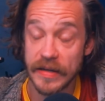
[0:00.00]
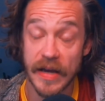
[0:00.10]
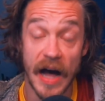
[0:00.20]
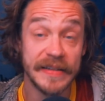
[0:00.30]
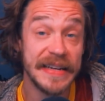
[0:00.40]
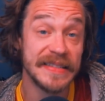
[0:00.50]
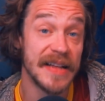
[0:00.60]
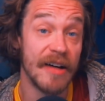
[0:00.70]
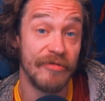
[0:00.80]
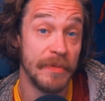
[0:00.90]
Conte does
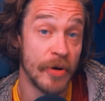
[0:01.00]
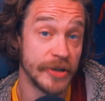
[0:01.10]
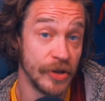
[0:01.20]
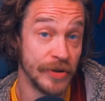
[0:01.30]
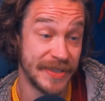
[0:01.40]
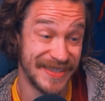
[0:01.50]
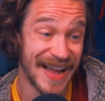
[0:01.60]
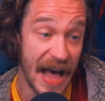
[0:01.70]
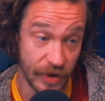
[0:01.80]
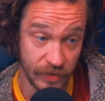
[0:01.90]
not fit Barcelona's
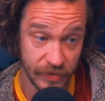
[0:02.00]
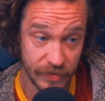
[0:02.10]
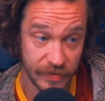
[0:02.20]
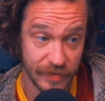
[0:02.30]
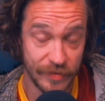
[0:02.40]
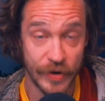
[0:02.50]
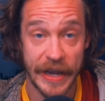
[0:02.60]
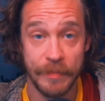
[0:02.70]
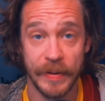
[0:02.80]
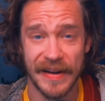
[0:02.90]
style, right?